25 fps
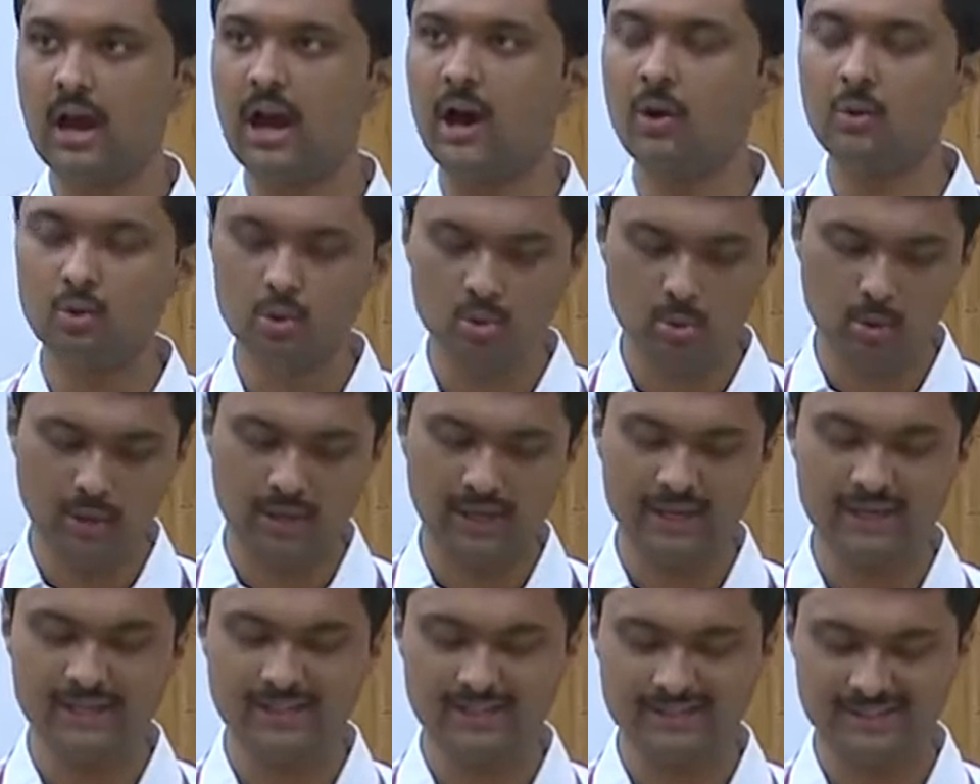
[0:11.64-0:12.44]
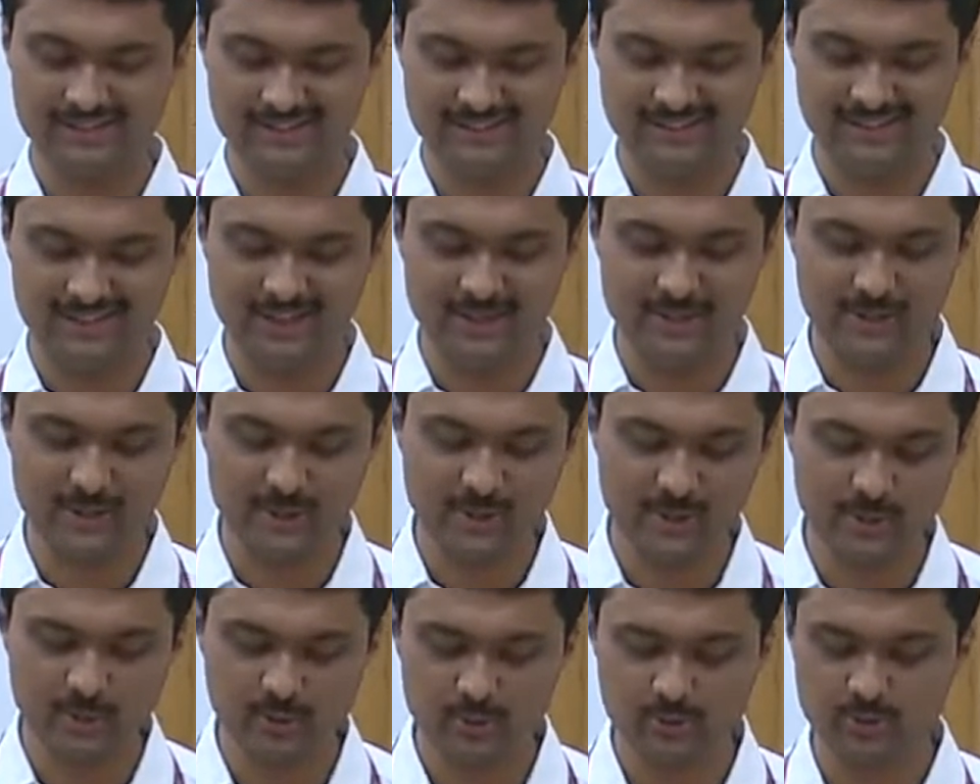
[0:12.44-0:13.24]
How do I
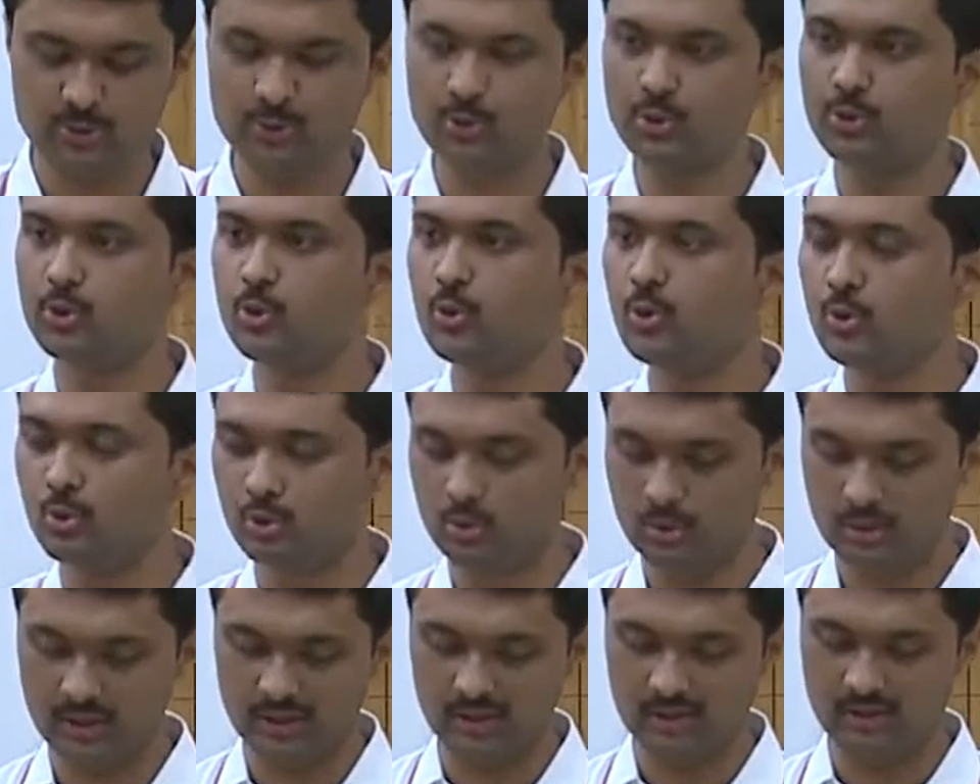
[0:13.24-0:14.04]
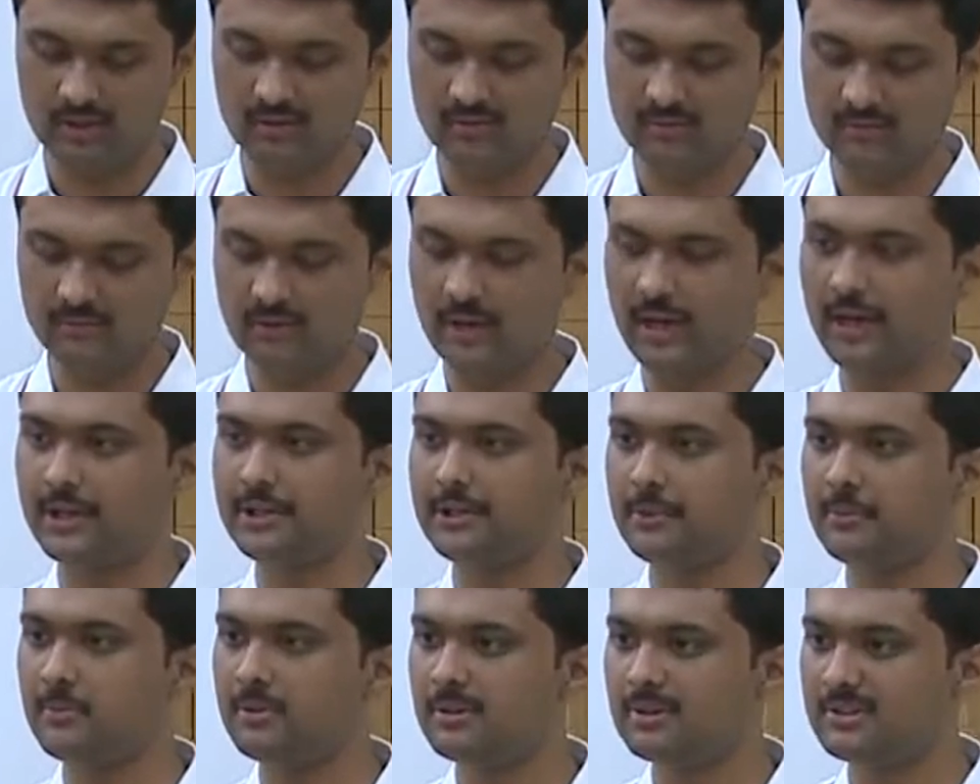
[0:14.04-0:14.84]
introduce to you a
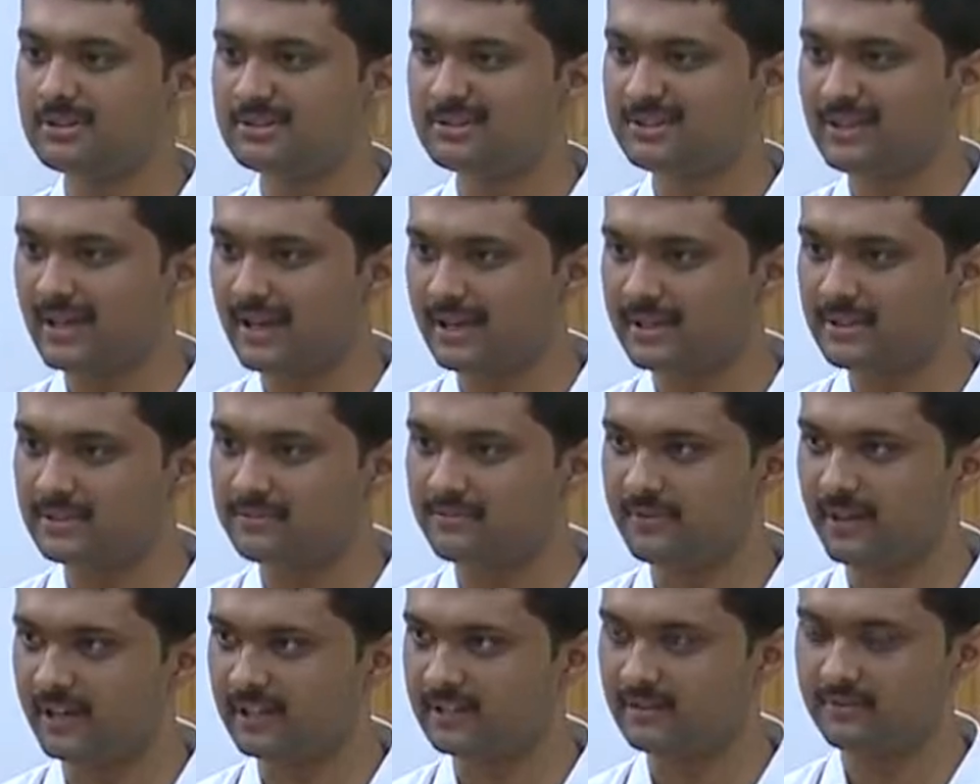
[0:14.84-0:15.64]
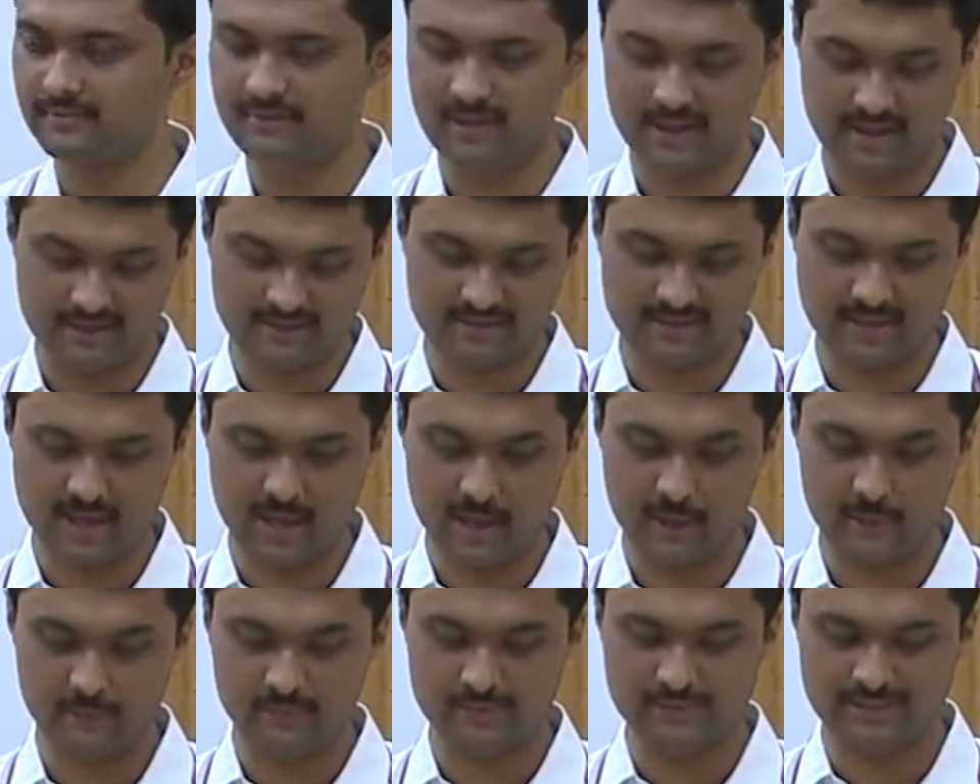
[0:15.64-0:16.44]
veritable sage
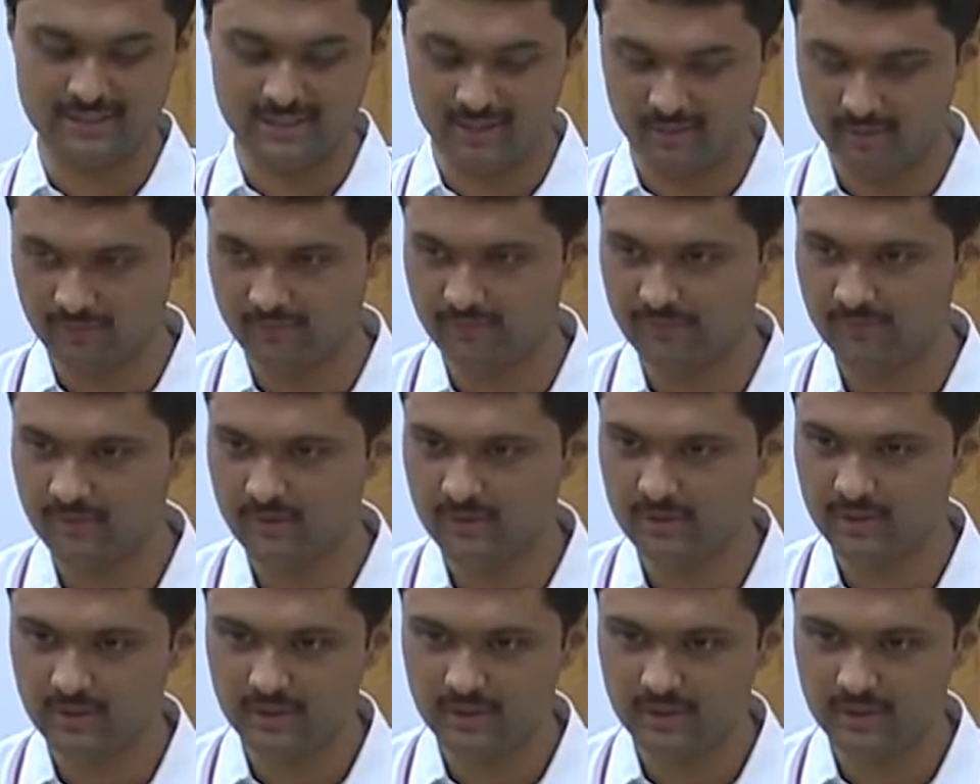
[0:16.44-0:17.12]
Vedavyasa himself?